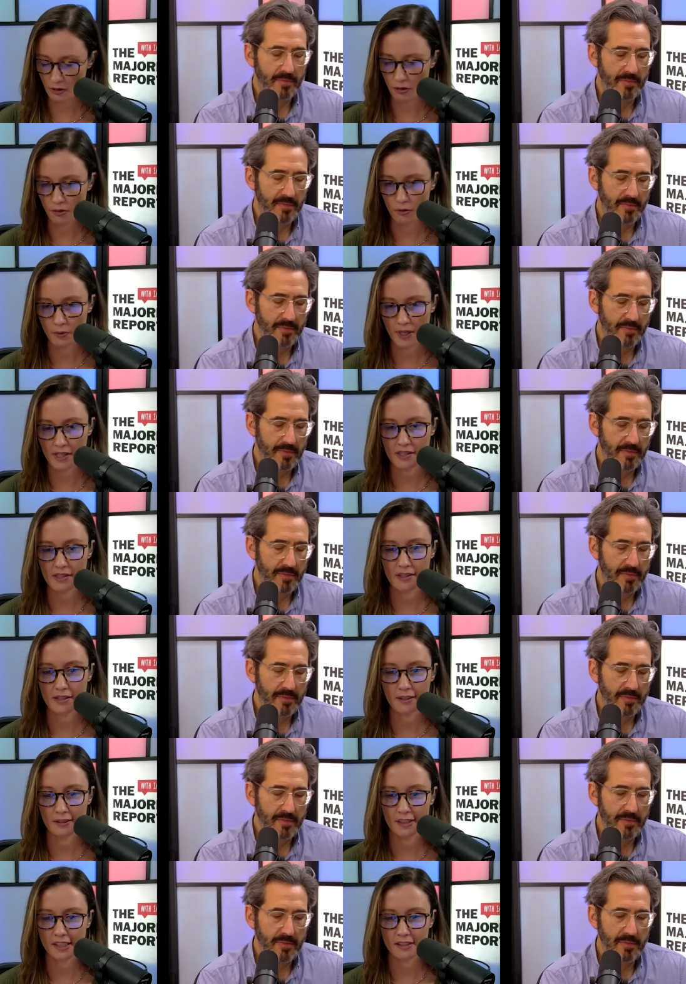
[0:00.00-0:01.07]
Speaker 1: always
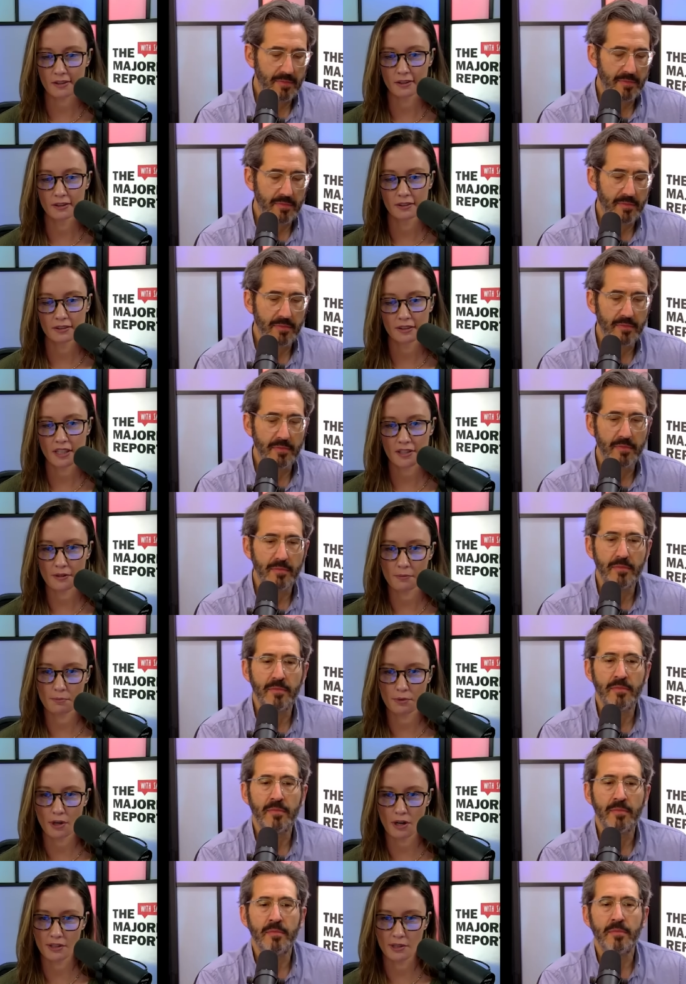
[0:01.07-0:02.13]
illegal. These are
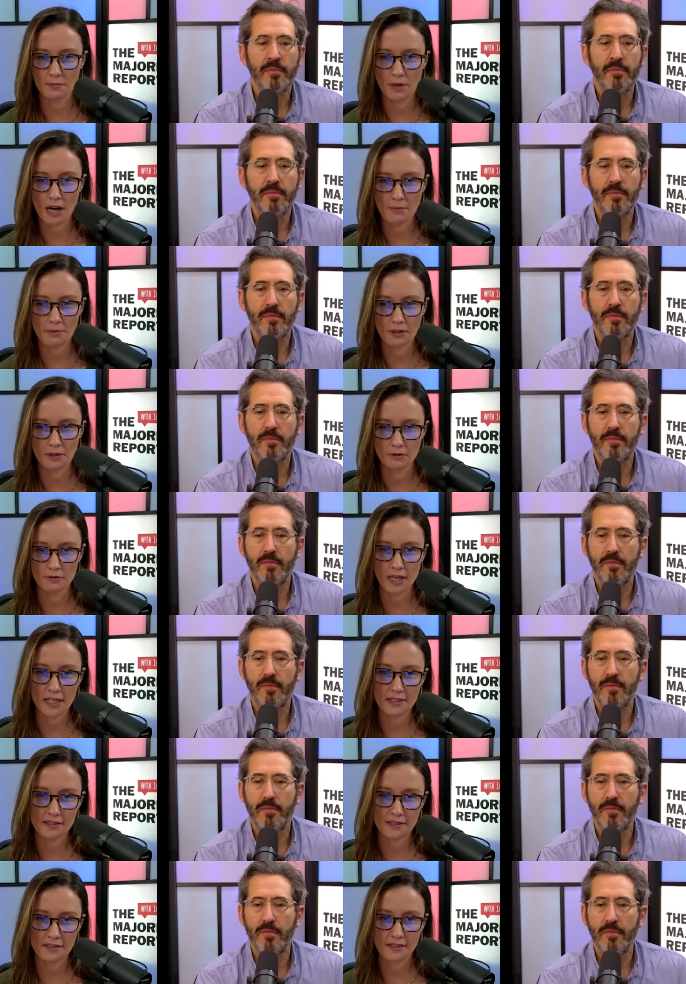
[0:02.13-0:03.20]
broadly popular
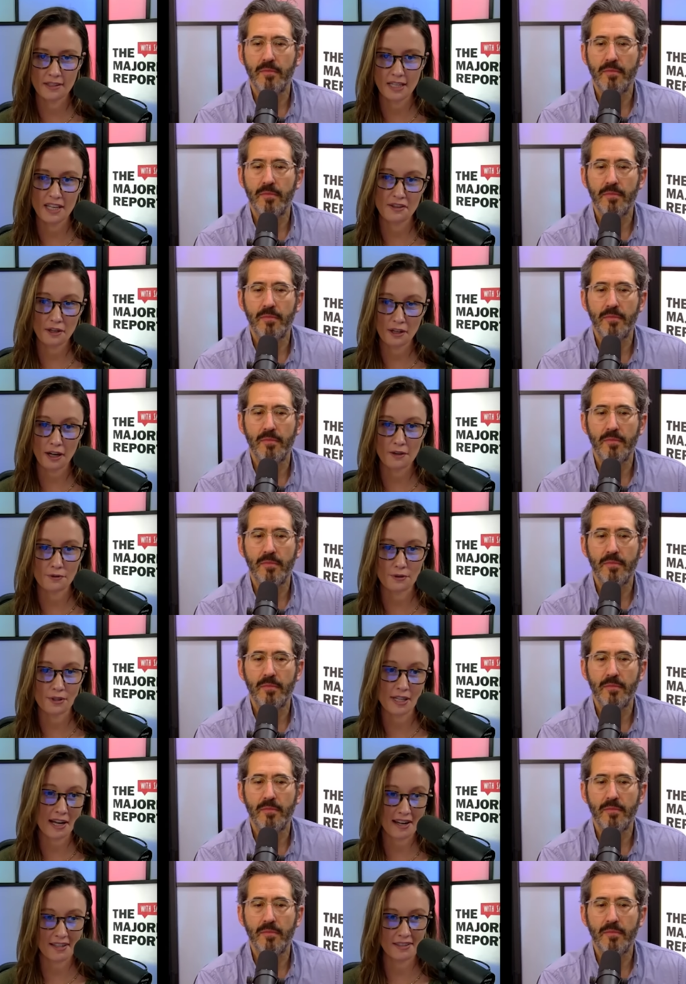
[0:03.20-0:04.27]
rights in the country
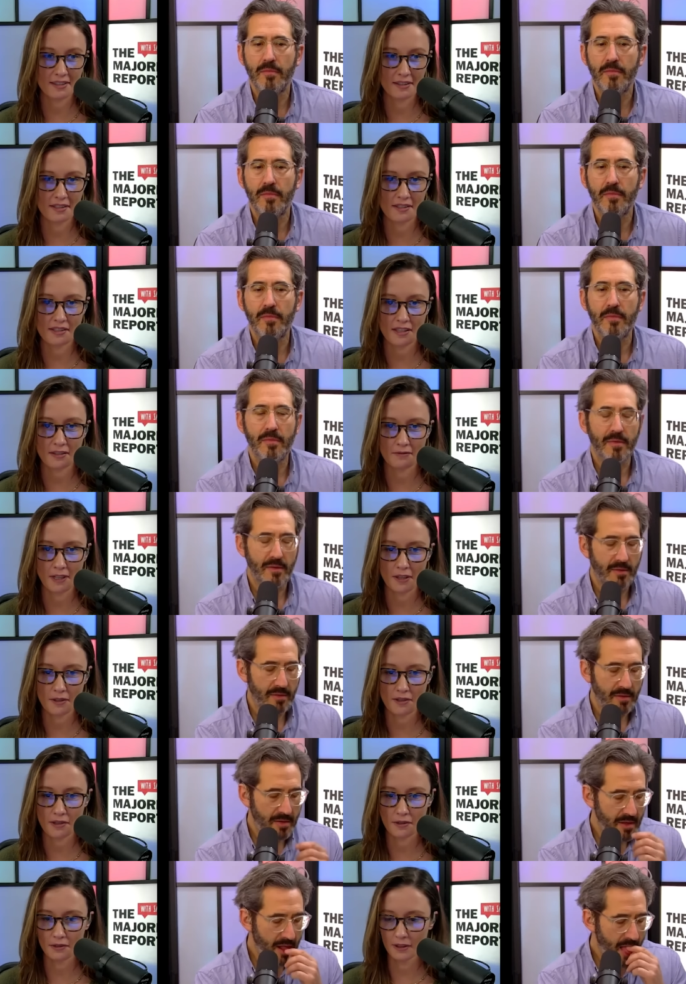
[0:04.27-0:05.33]
and in the state of
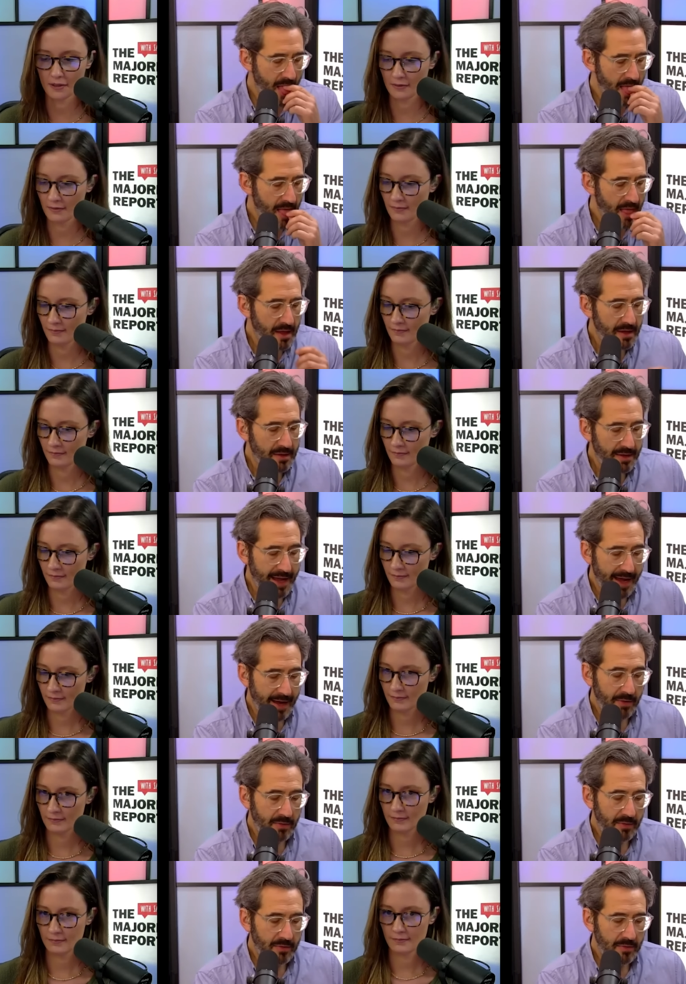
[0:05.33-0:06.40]
Arizona.
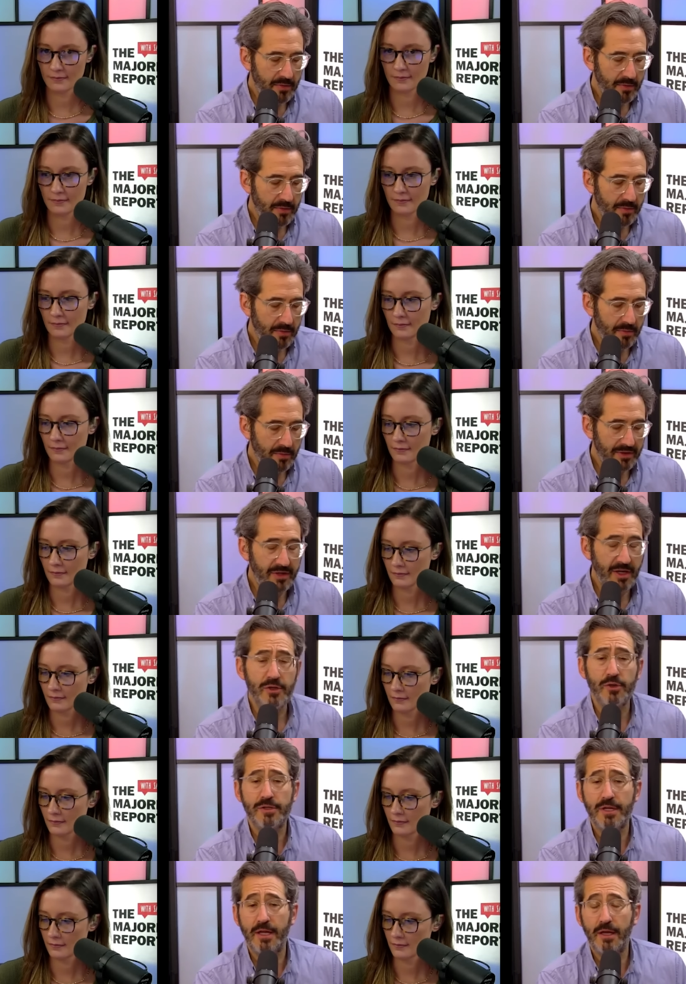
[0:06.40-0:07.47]
Speaker 2: Now, what's
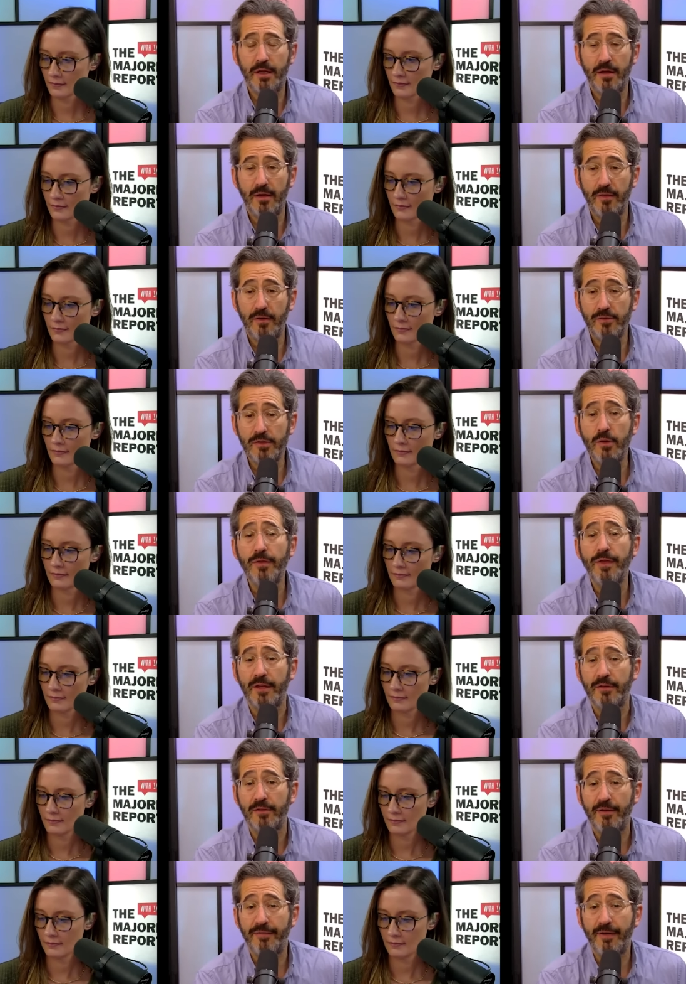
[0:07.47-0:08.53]
interesting, uh, there's two
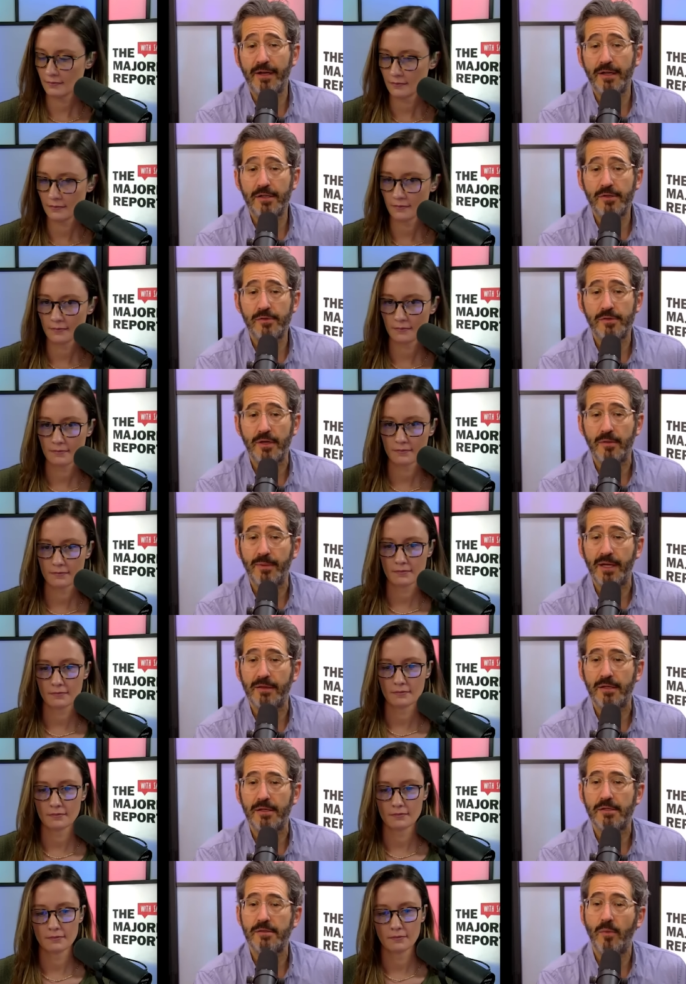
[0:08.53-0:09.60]
things I find interesting
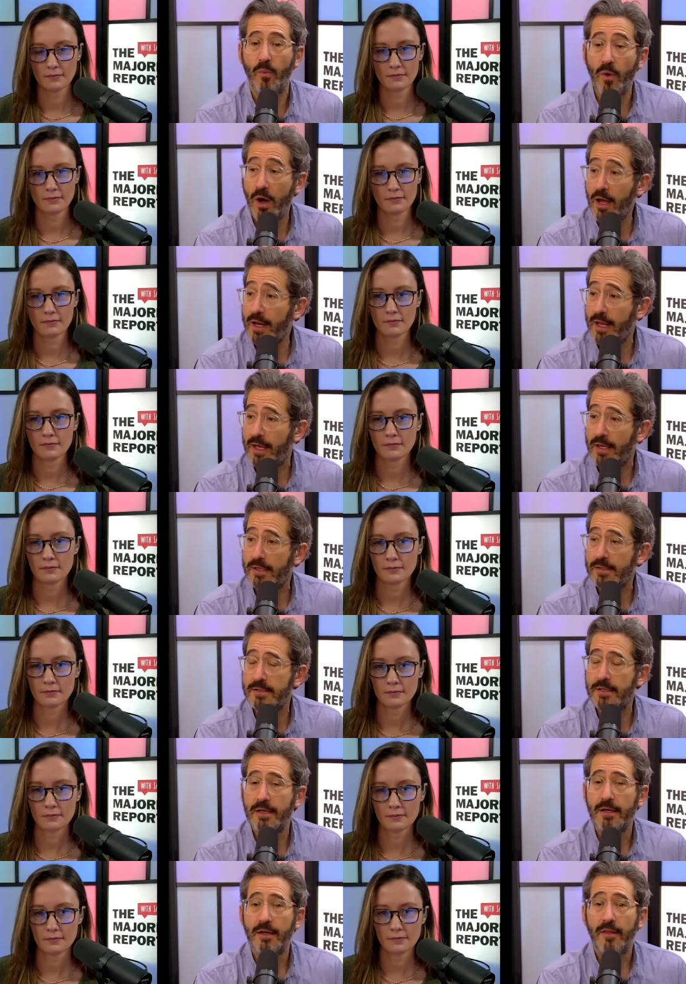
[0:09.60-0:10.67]
about this. One
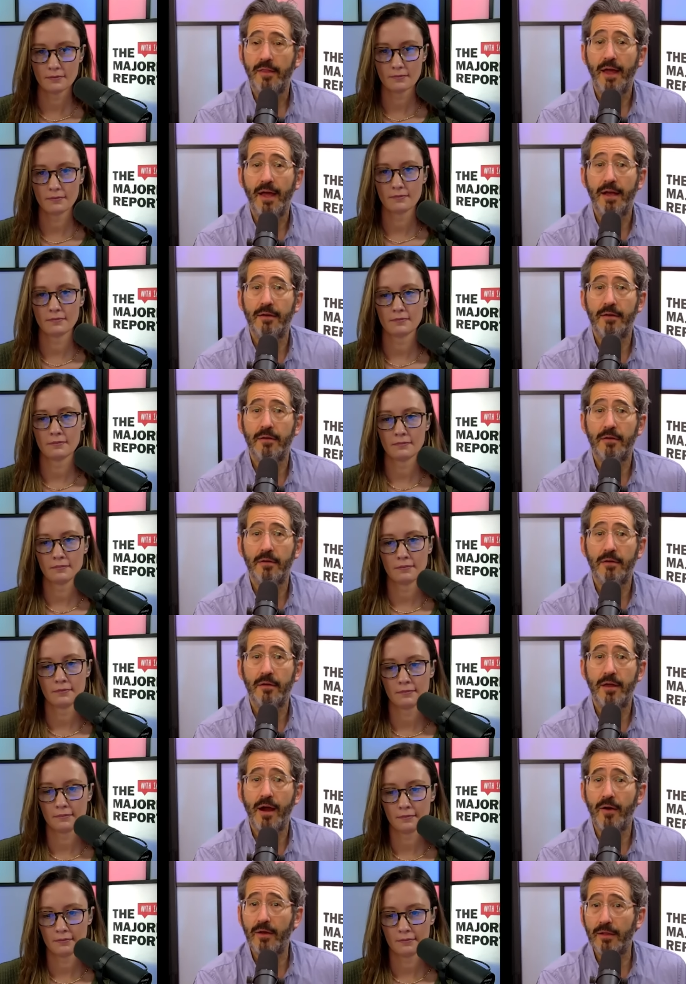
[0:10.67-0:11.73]
is that
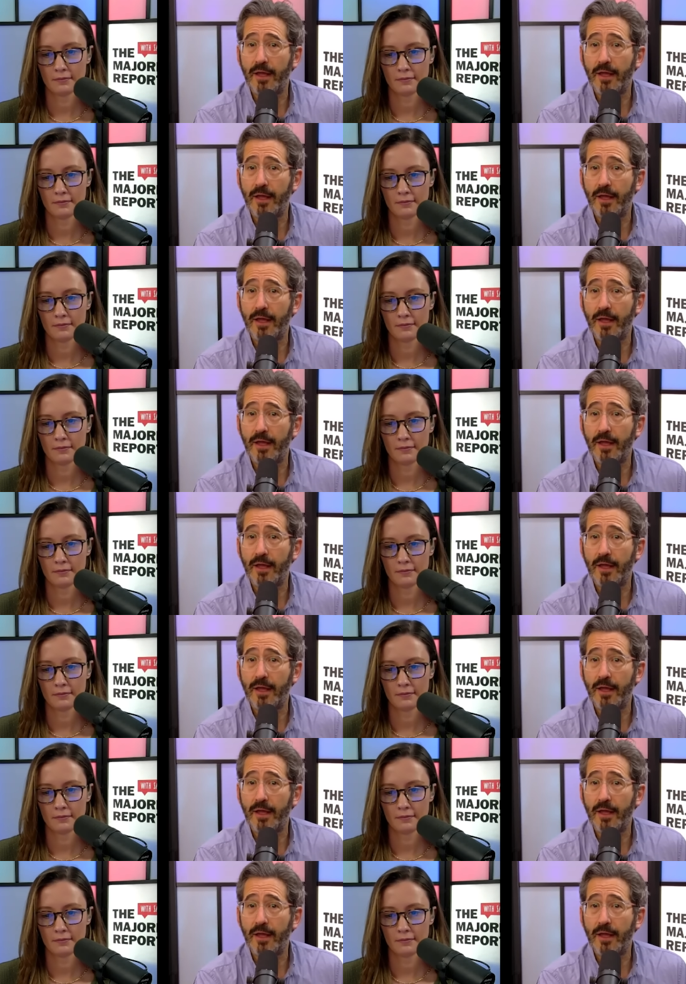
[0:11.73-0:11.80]
Kari